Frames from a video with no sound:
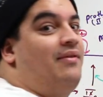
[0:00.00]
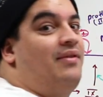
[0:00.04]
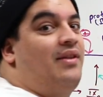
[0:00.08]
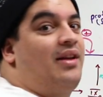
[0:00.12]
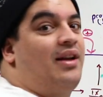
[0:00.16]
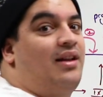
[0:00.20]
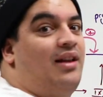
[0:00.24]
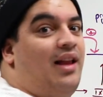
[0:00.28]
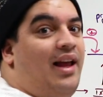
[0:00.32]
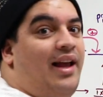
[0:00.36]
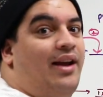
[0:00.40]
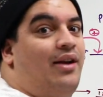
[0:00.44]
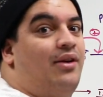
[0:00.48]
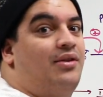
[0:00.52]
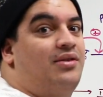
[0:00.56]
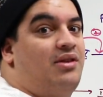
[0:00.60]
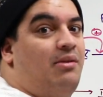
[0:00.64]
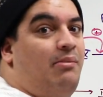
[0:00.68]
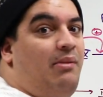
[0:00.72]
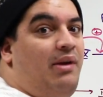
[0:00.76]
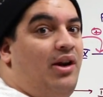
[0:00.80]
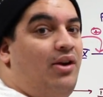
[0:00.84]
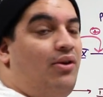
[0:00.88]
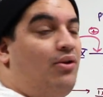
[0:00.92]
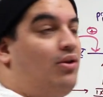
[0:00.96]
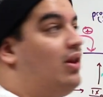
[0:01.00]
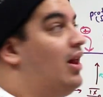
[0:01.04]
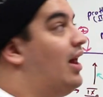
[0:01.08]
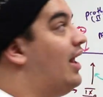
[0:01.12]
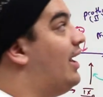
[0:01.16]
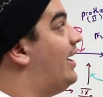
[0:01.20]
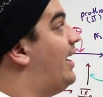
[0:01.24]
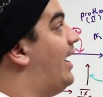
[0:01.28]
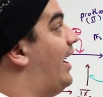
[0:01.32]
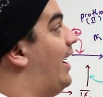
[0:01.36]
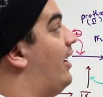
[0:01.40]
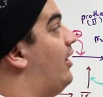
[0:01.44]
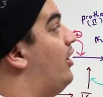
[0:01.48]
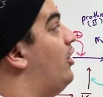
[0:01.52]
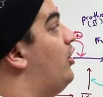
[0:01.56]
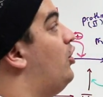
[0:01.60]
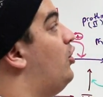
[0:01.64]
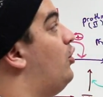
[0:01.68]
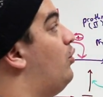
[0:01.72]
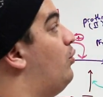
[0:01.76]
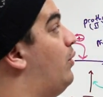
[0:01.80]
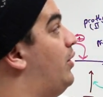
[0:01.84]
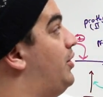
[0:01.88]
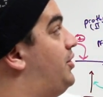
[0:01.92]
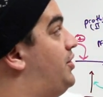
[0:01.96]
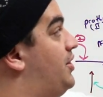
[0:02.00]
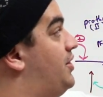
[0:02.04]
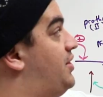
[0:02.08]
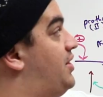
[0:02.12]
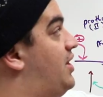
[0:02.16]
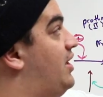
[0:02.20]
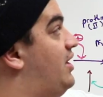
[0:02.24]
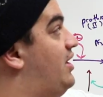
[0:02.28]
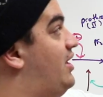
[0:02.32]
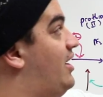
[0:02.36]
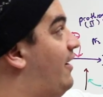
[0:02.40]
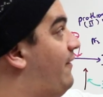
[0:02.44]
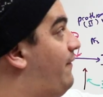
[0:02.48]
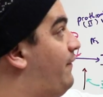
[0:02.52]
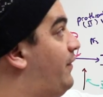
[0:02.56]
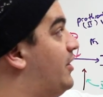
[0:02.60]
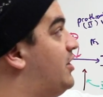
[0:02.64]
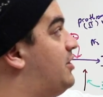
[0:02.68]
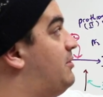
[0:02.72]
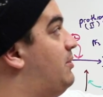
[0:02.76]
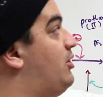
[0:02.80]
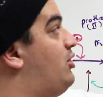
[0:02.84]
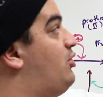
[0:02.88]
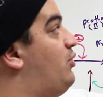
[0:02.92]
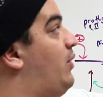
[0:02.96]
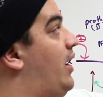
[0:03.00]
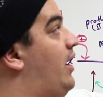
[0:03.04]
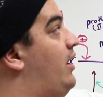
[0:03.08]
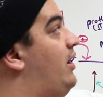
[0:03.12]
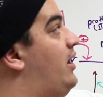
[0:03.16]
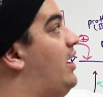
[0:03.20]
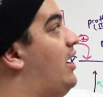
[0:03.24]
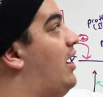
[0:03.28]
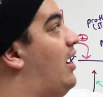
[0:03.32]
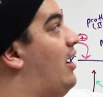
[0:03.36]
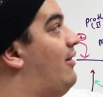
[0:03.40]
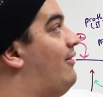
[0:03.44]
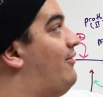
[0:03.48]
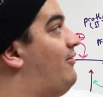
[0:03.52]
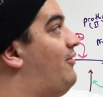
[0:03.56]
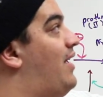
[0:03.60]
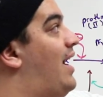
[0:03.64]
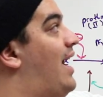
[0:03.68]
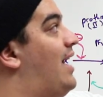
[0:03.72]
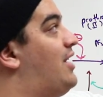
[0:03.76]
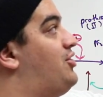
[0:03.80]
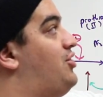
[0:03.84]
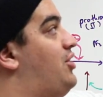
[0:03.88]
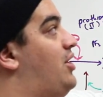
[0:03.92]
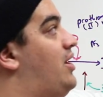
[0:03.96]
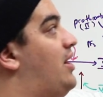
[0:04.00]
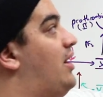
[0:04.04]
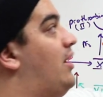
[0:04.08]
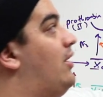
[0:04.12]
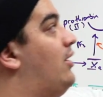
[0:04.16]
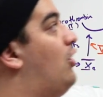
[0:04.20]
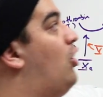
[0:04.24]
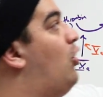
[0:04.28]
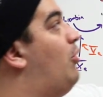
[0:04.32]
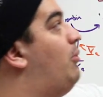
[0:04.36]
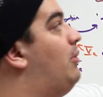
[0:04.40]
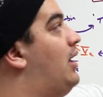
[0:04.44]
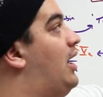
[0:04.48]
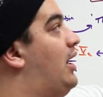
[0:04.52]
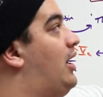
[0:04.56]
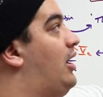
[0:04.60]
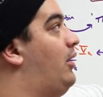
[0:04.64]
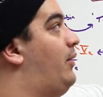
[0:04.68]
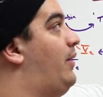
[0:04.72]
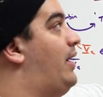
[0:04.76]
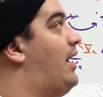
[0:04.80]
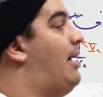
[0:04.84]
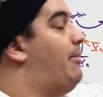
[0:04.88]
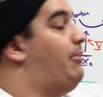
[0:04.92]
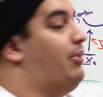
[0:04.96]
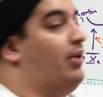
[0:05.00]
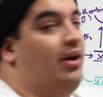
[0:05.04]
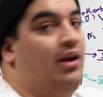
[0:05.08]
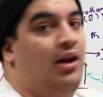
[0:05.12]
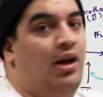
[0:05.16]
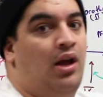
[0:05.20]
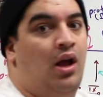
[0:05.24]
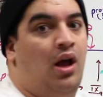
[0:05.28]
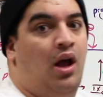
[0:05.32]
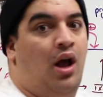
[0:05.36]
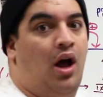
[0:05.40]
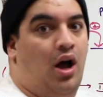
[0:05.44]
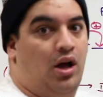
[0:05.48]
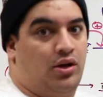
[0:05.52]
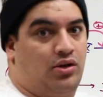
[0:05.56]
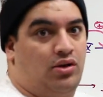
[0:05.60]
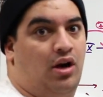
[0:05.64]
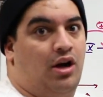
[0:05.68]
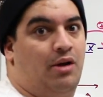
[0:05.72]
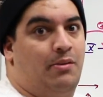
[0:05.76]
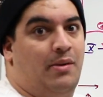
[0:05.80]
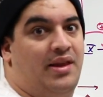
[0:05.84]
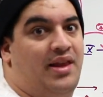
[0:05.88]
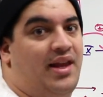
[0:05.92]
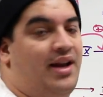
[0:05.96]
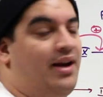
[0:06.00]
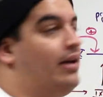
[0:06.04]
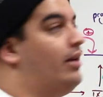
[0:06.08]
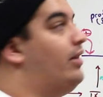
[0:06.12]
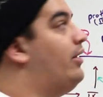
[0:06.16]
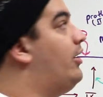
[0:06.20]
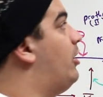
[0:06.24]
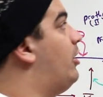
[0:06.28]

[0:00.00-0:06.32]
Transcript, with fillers: of the glycosaminoglycan, which is the difference between the unfractionated and the low molecular weight heparin. I'll talk about that in a